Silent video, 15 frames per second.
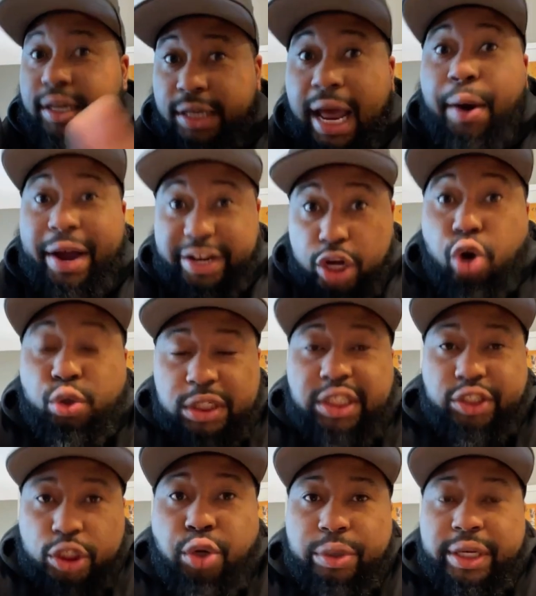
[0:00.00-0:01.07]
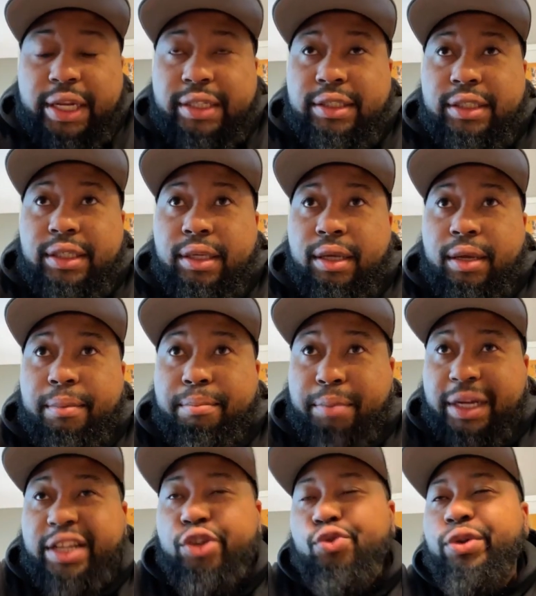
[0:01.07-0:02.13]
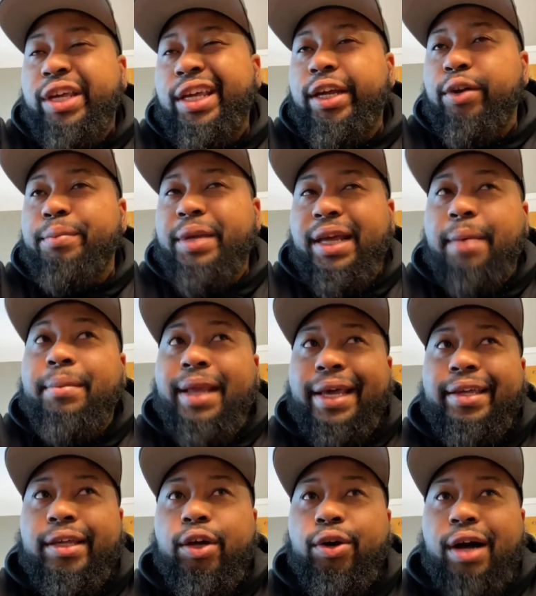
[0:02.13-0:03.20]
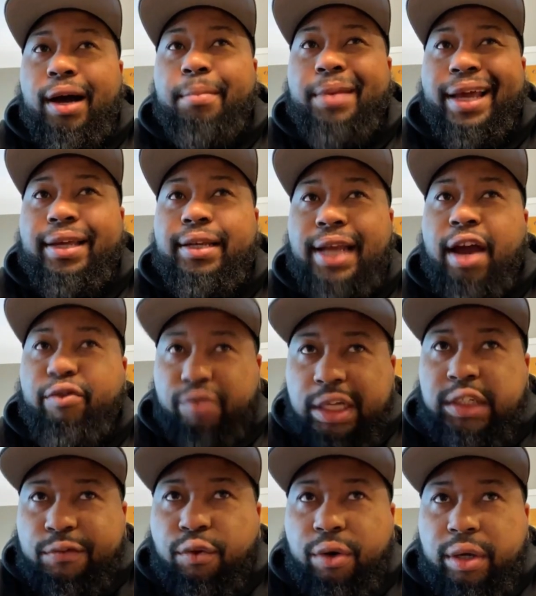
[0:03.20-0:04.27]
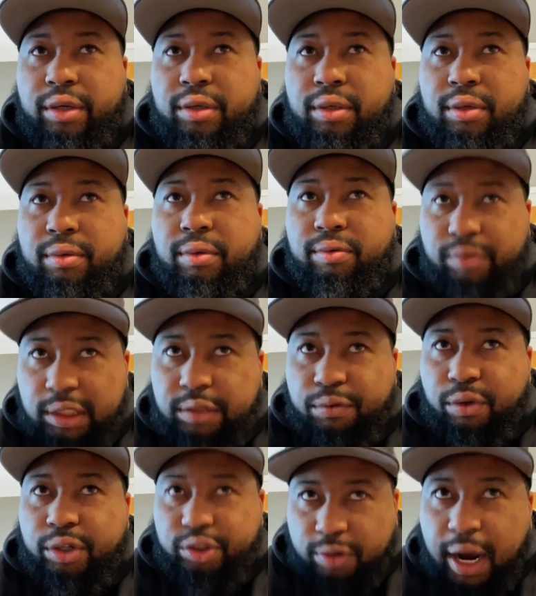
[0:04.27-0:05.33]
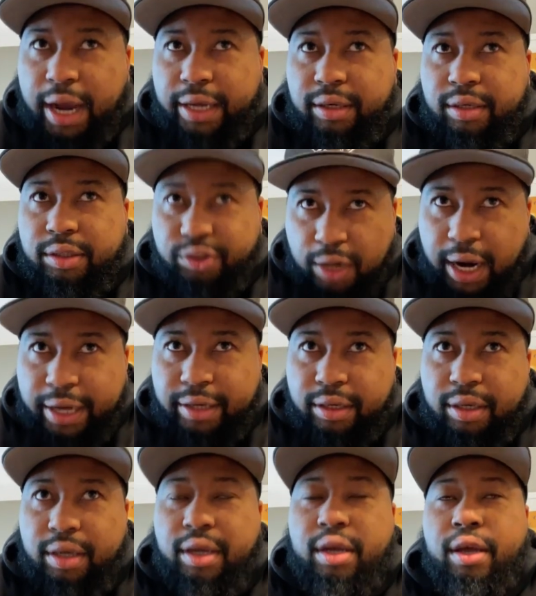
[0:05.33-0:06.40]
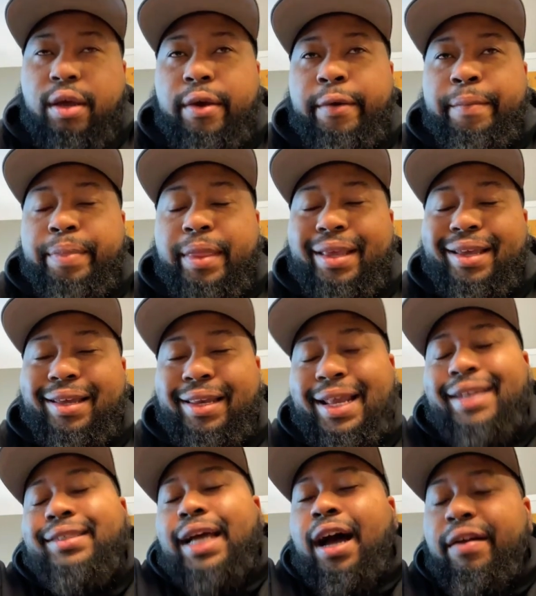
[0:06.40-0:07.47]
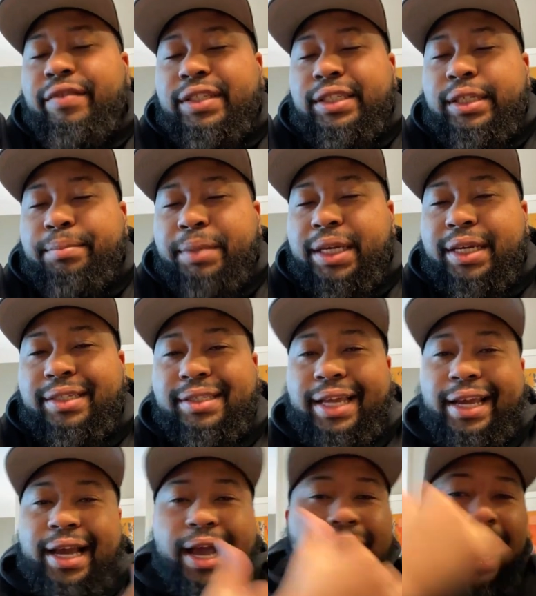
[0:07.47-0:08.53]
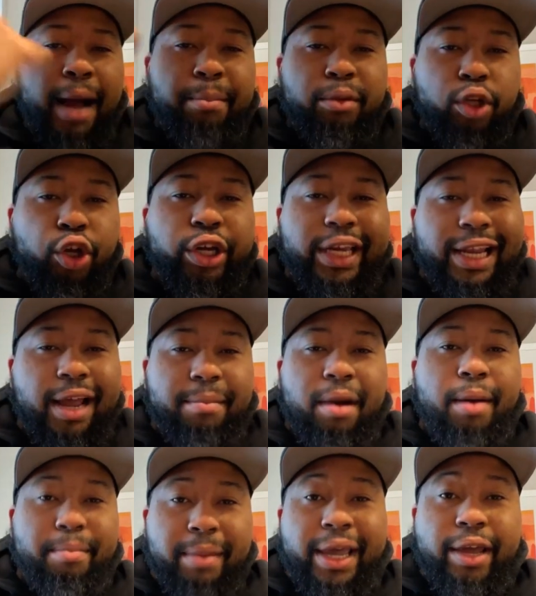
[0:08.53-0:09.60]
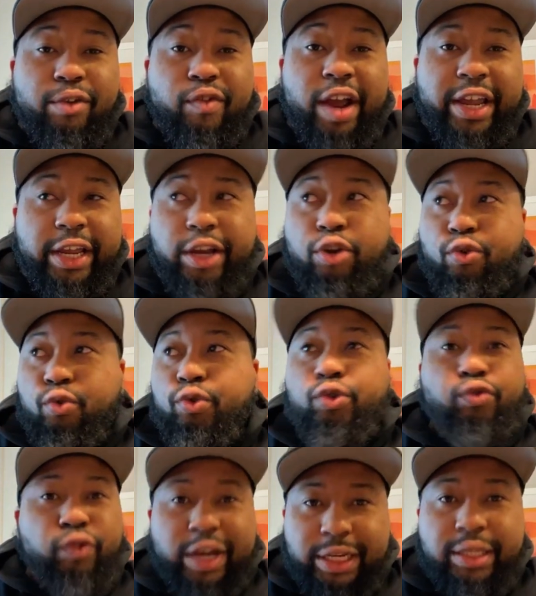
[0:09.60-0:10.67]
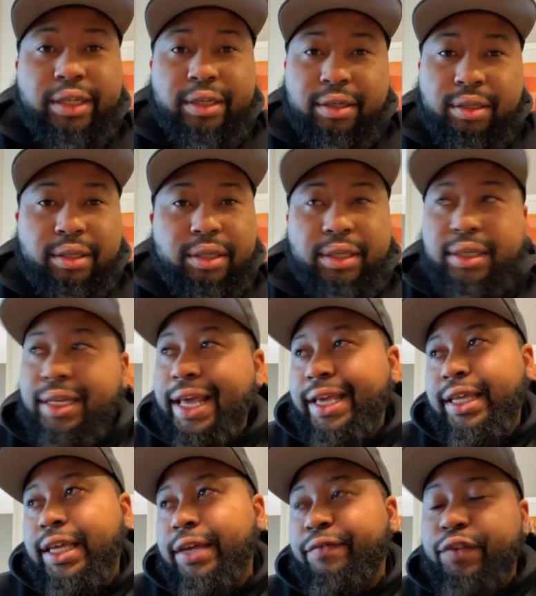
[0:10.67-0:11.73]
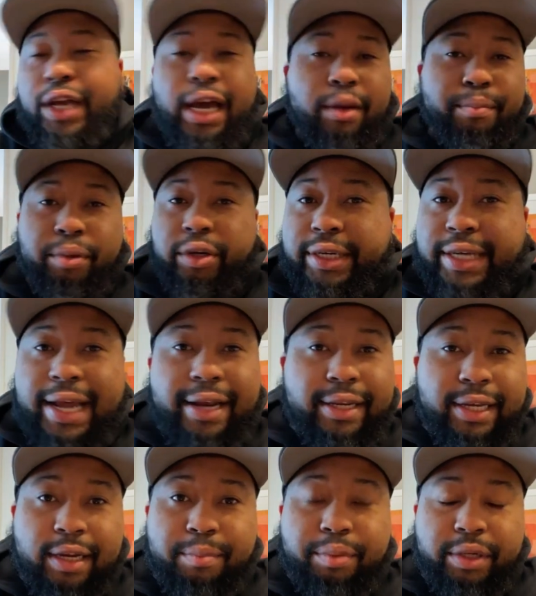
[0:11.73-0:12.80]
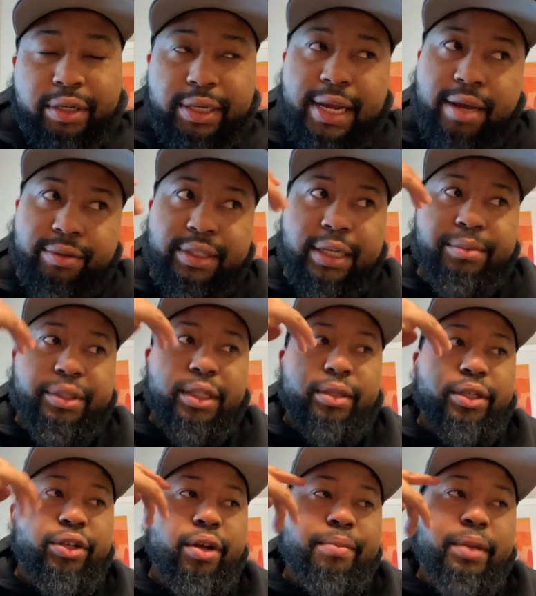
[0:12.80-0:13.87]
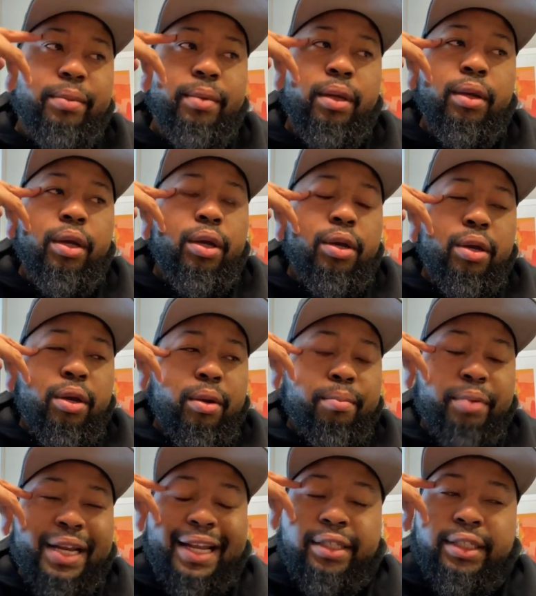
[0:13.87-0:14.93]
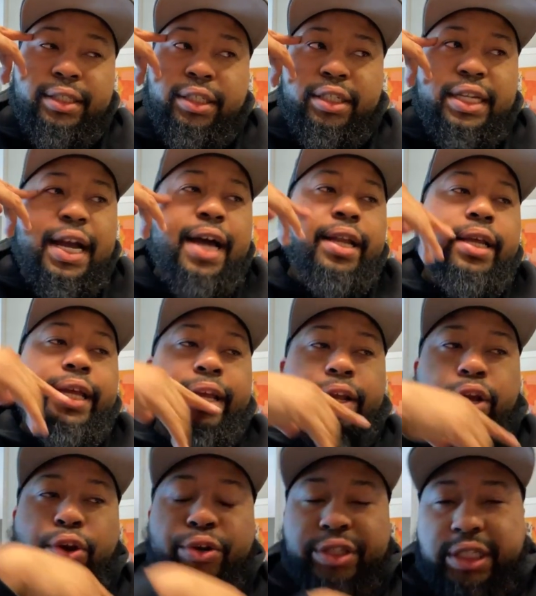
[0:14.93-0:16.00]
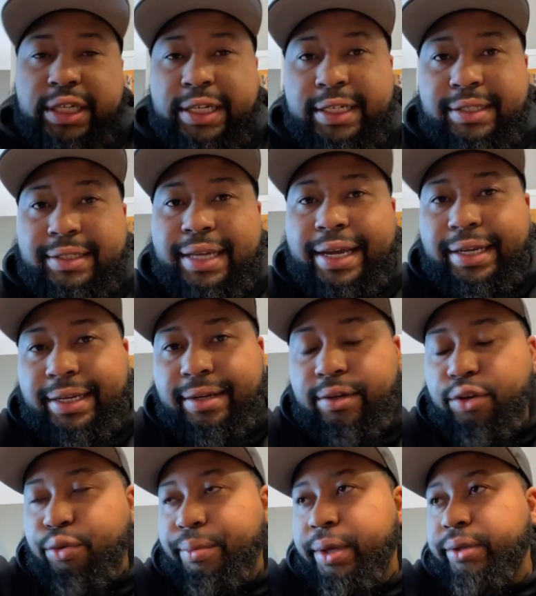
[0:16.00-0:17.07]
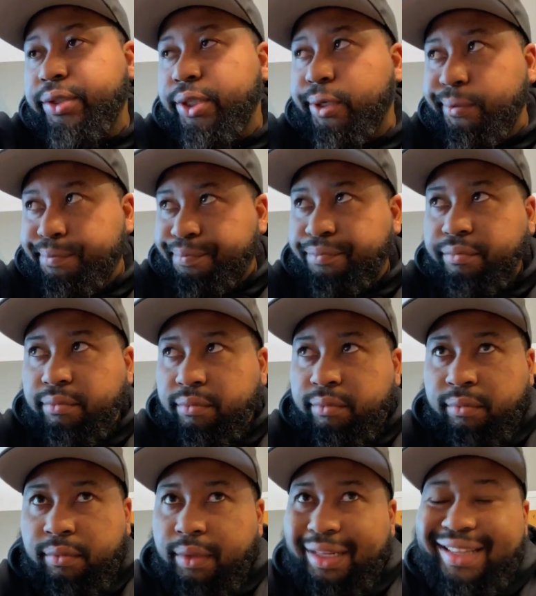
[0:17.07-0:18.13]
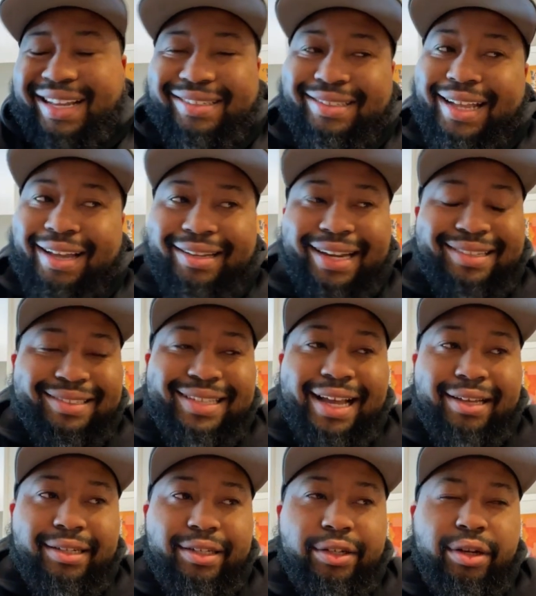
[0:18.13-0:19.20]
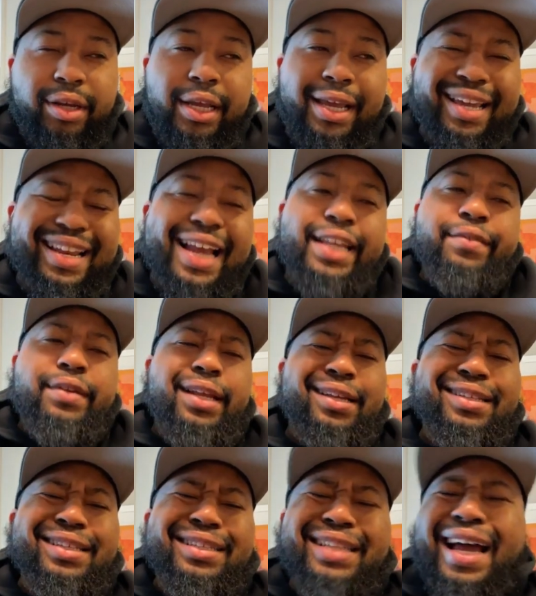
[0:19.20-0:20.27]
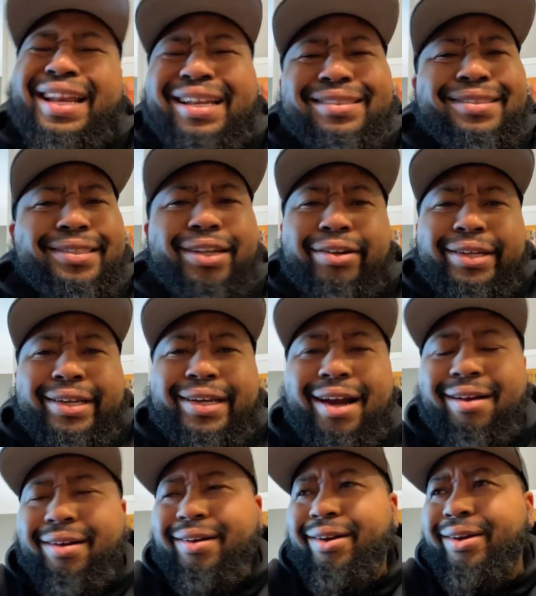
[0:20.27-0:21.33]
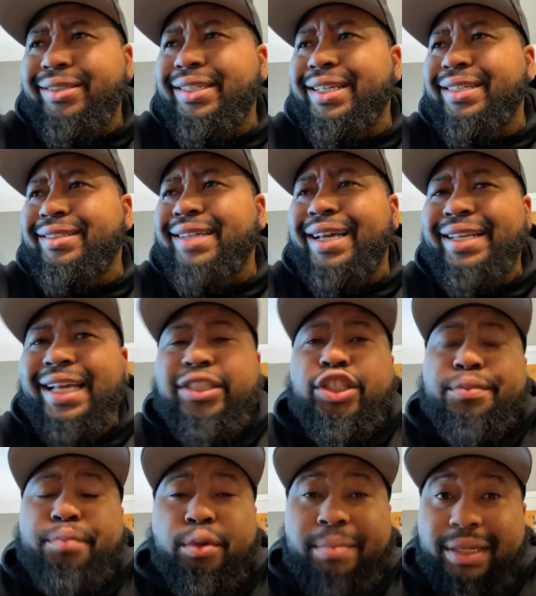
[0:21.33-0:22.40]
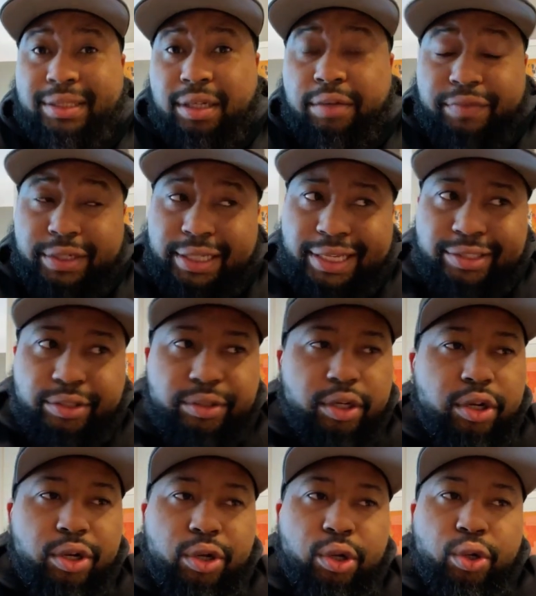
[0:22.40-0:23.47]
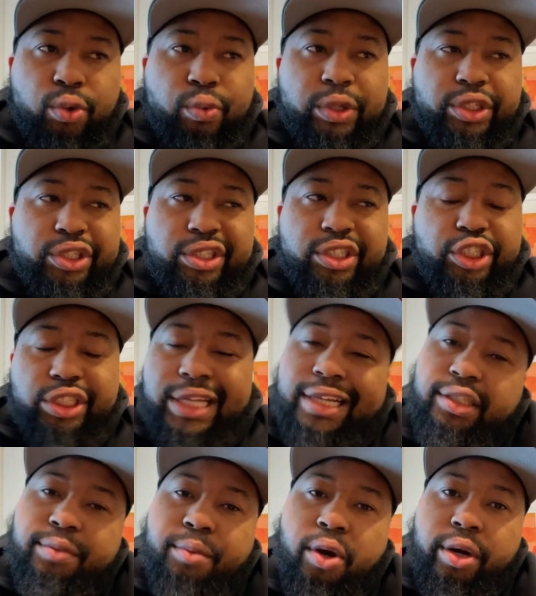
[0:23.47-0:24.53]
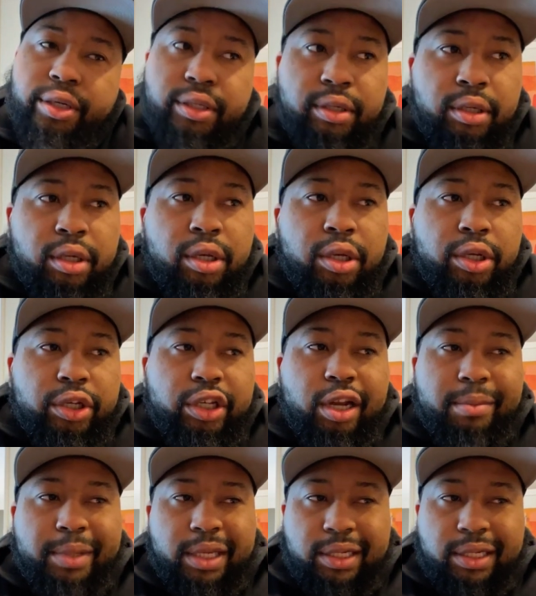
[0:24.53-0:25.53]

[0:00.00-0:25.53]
Now I know she's doing this, but you hear me, I'm like, nah, reach for it, try it. That's obviously because like I'm looking at my man right here who's ready to, like, if you got to it down, you got to put it down type shit. You know what I mean? But that's just kind of encouraging and inciting a little bit. So that's not, and not necessarily encouraging and inciting. That's just putting myself in danger, which is just not smart. You know what I mean?